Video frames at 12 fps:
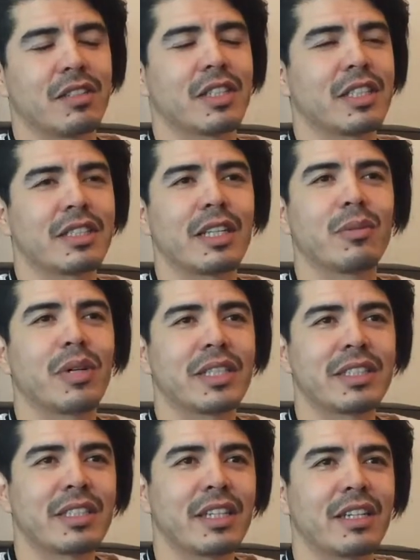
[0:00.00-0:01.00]
guess our wait
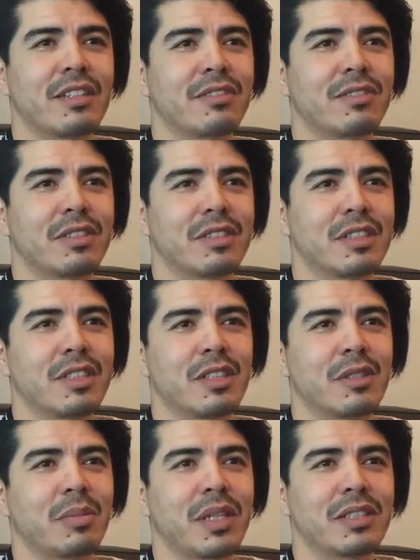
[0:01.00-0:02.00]
staff and
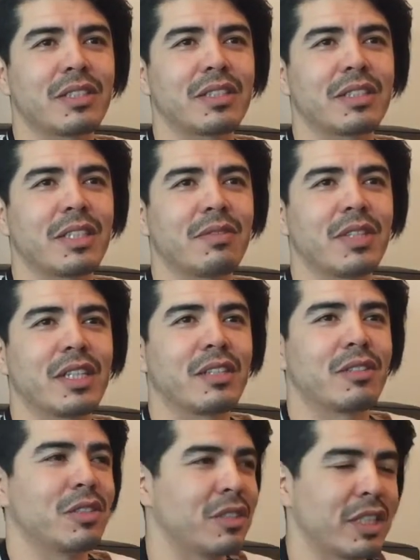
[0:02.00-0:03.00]
a passionate team
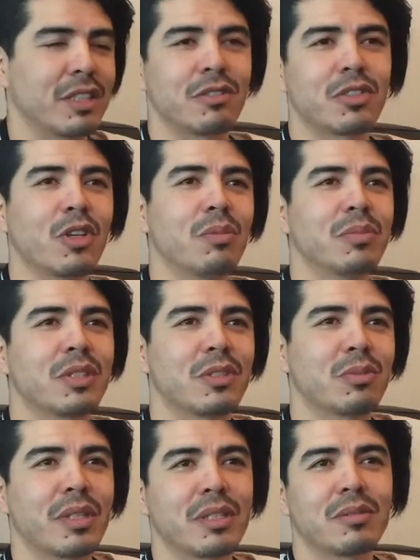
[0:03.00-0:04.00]
there, and SOMs as
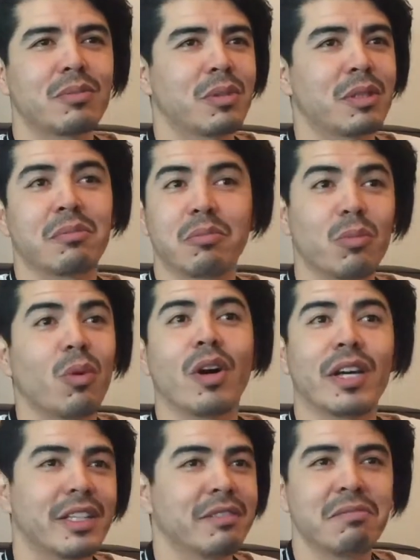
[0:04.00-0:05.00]
well, with
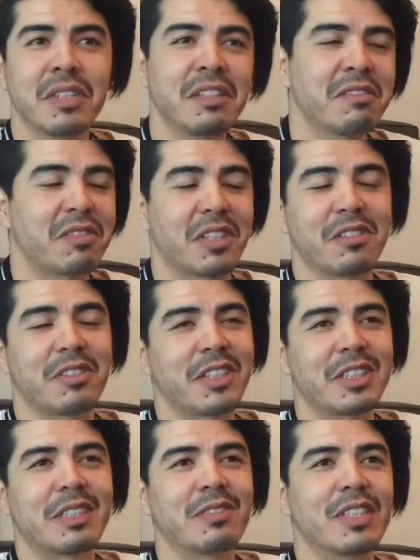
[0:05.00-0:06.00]
wine very, very
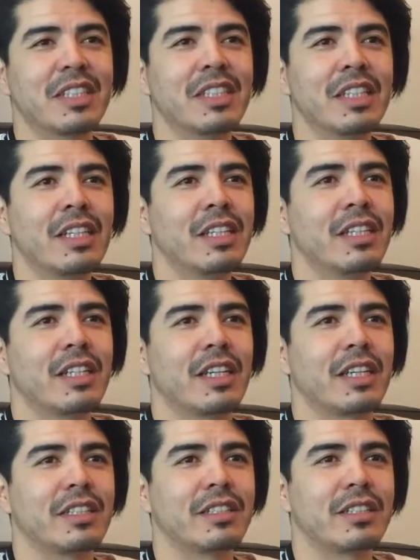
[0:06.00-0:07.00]
similar,
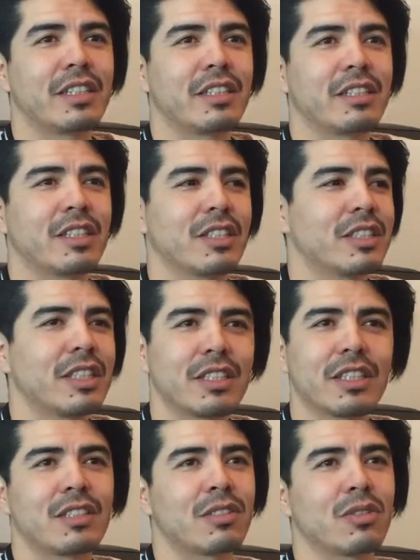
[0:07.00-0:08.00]
and telling
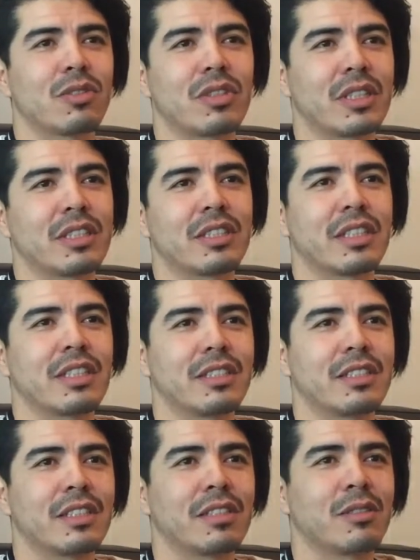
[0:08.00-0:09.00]
these stories.
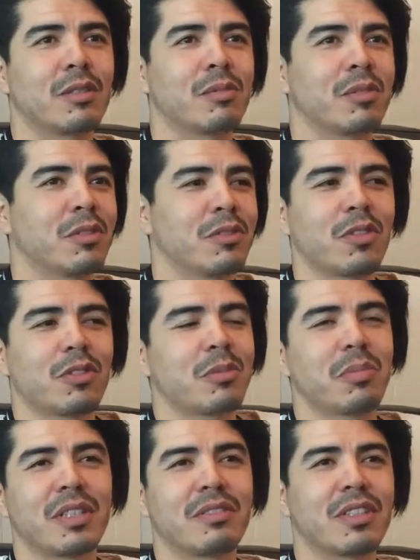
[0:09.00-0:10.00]
And I've always
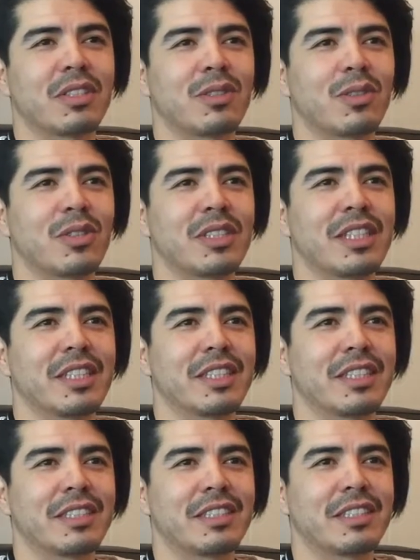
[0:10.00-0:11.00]
believed that storytelling
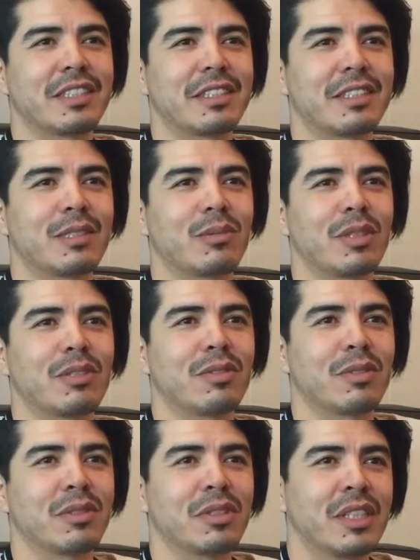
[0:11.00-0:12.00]
is a
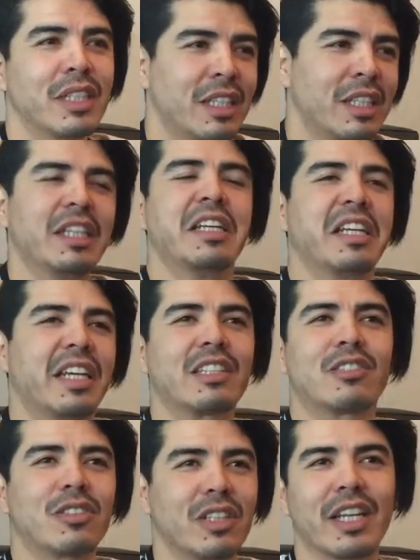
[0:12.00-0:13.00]
wonderful
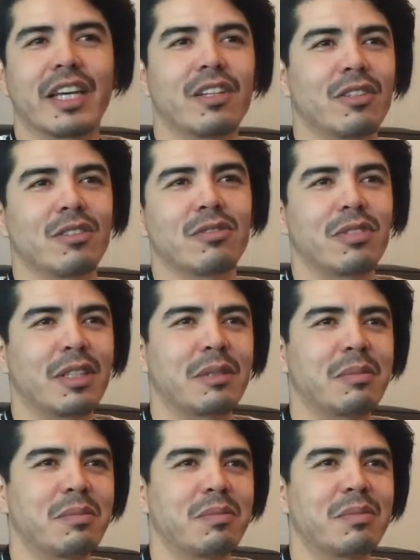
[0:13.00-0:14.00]
extra layer of
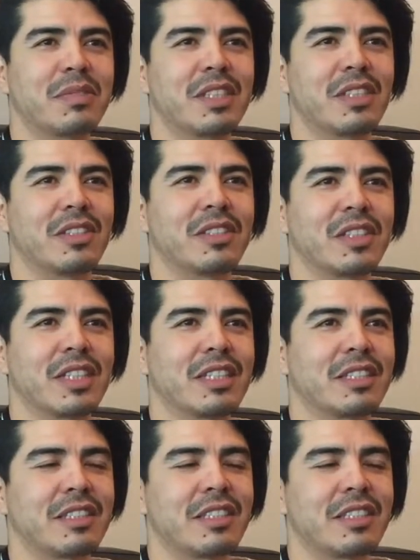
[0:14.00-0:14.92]
I guess